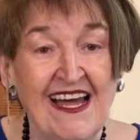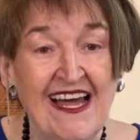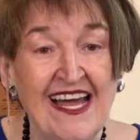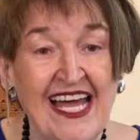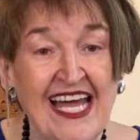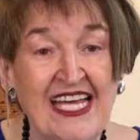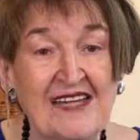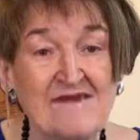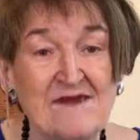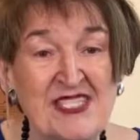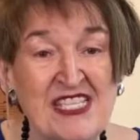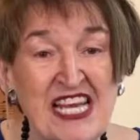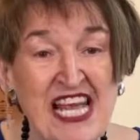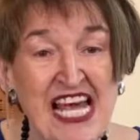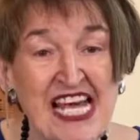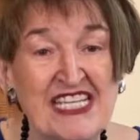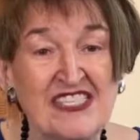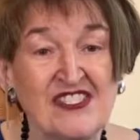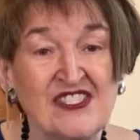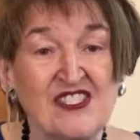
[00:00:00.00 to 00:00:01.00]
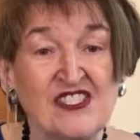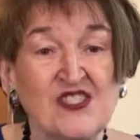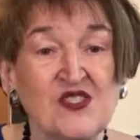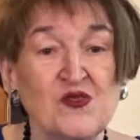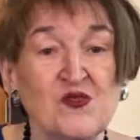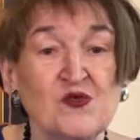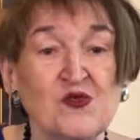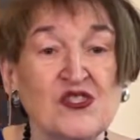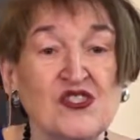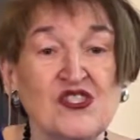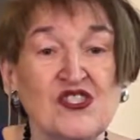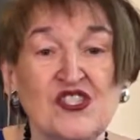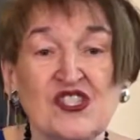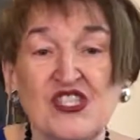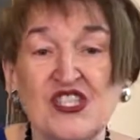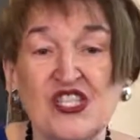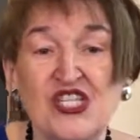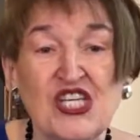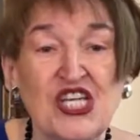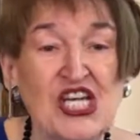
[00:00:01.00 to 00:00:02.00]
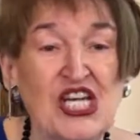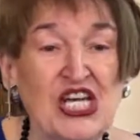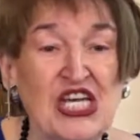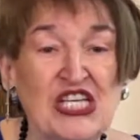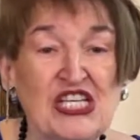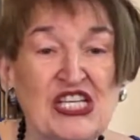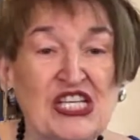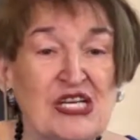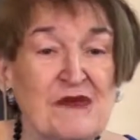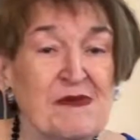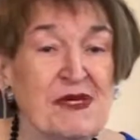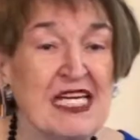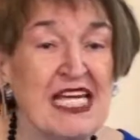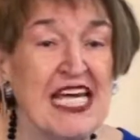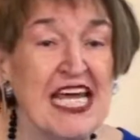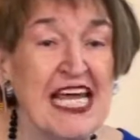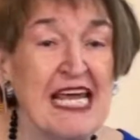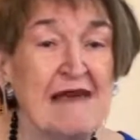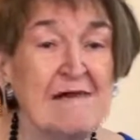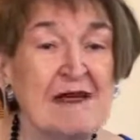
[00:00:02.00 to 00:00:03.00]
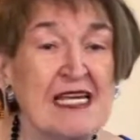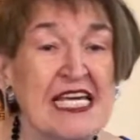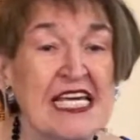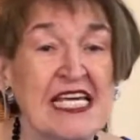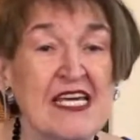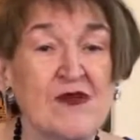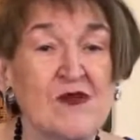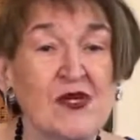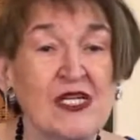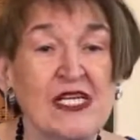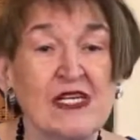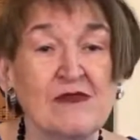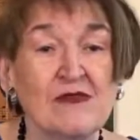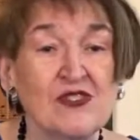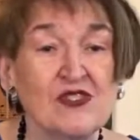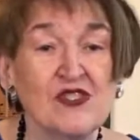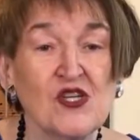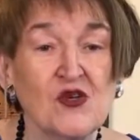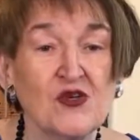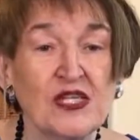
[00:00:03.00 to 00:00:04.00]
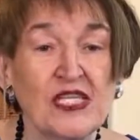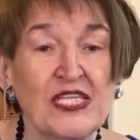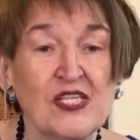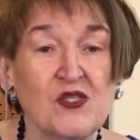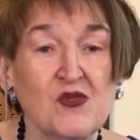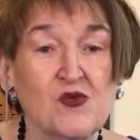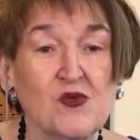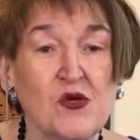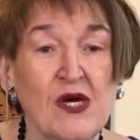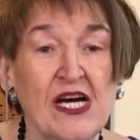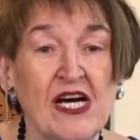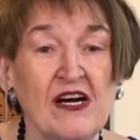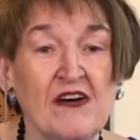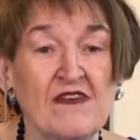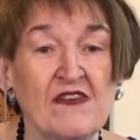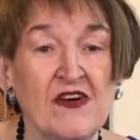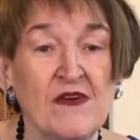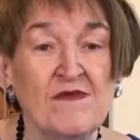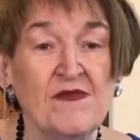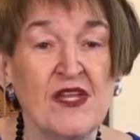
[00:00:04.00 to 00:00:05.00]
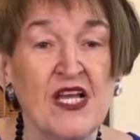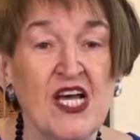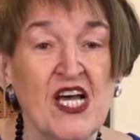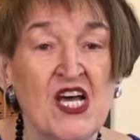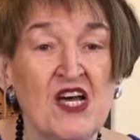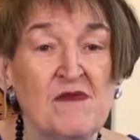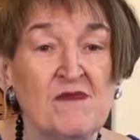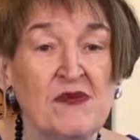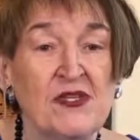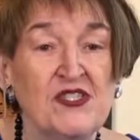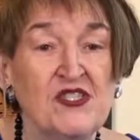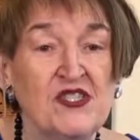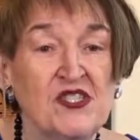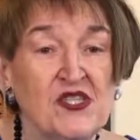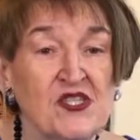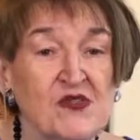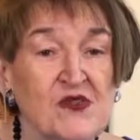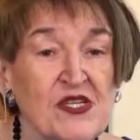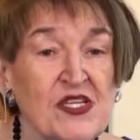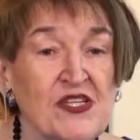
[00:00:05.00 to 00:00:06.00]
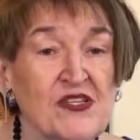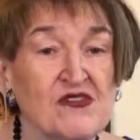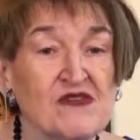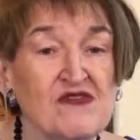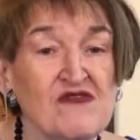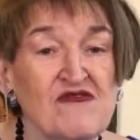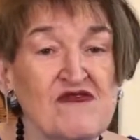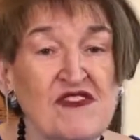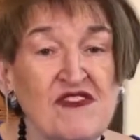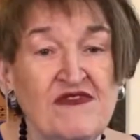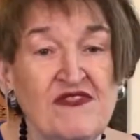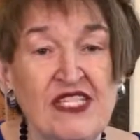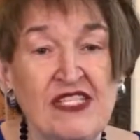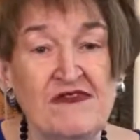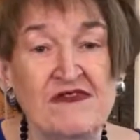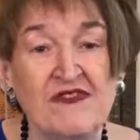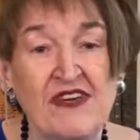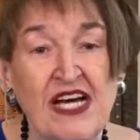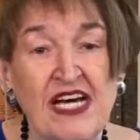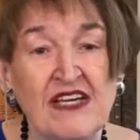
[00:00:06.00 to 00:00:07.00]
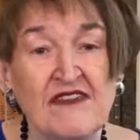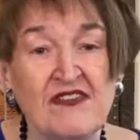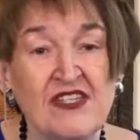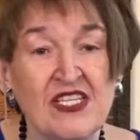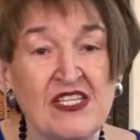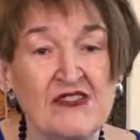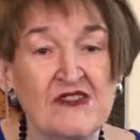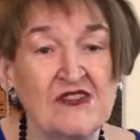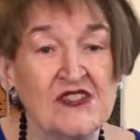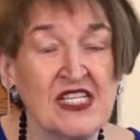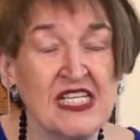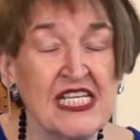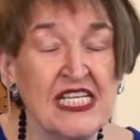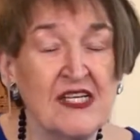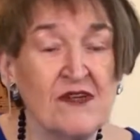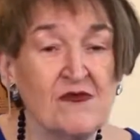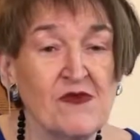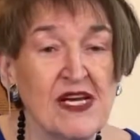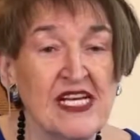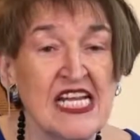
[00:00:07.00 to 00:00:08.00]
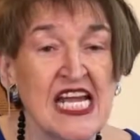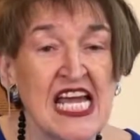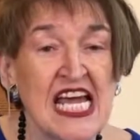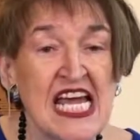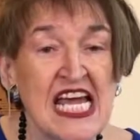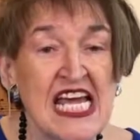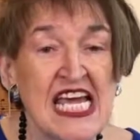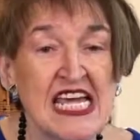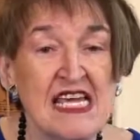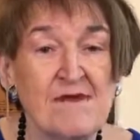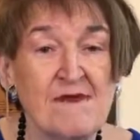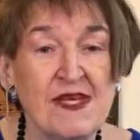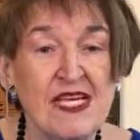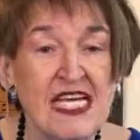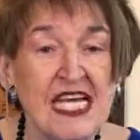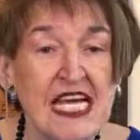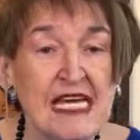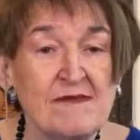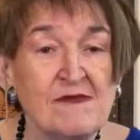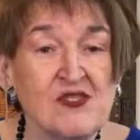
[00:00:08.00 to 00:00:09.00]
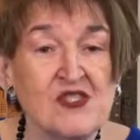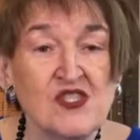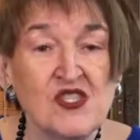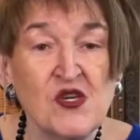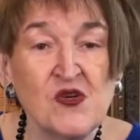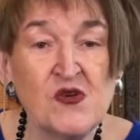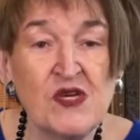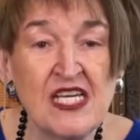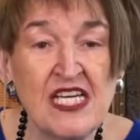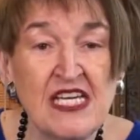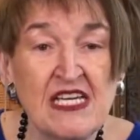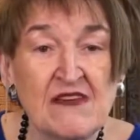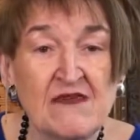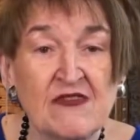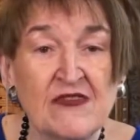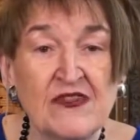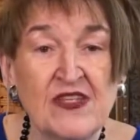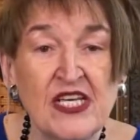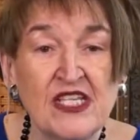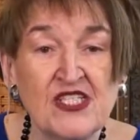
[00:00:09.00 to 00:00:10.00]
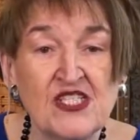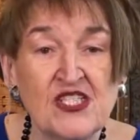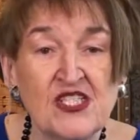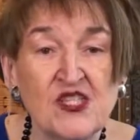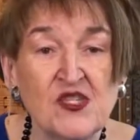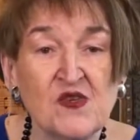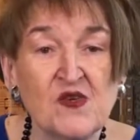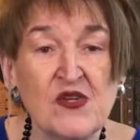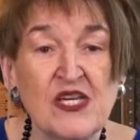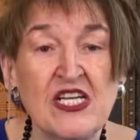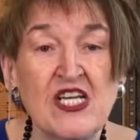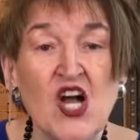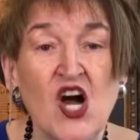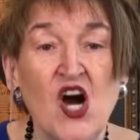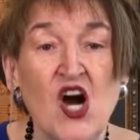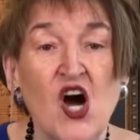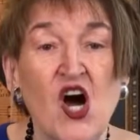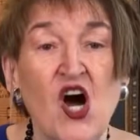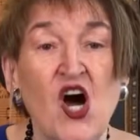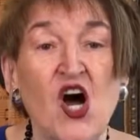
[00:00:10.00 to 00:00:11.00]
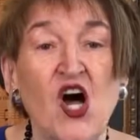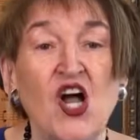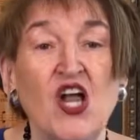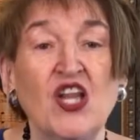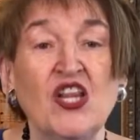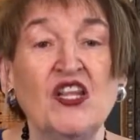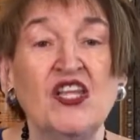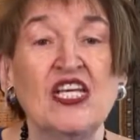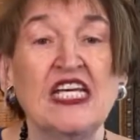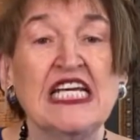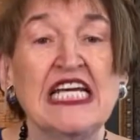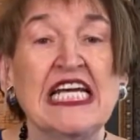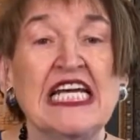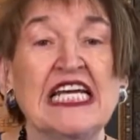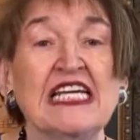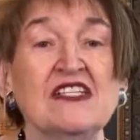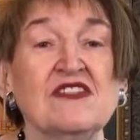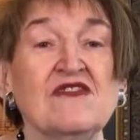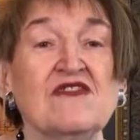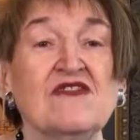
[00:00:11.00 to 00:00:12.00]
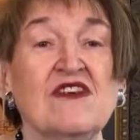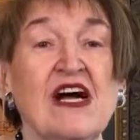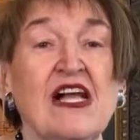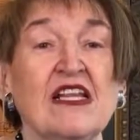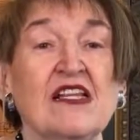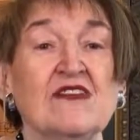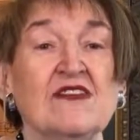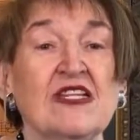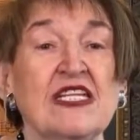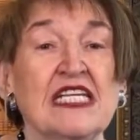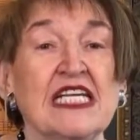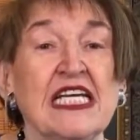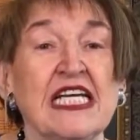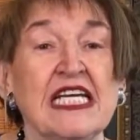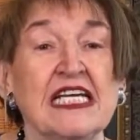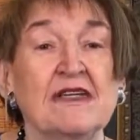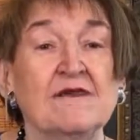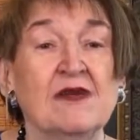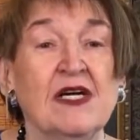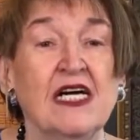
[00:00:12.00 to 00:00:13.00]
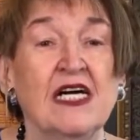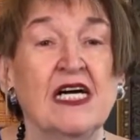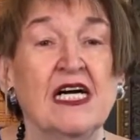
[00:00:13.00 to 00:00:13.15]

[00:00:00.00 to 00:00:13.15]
And Manasseh he became king when he was only 12. But during those 55 years that he reigned, he became so evil that during all the kings following him,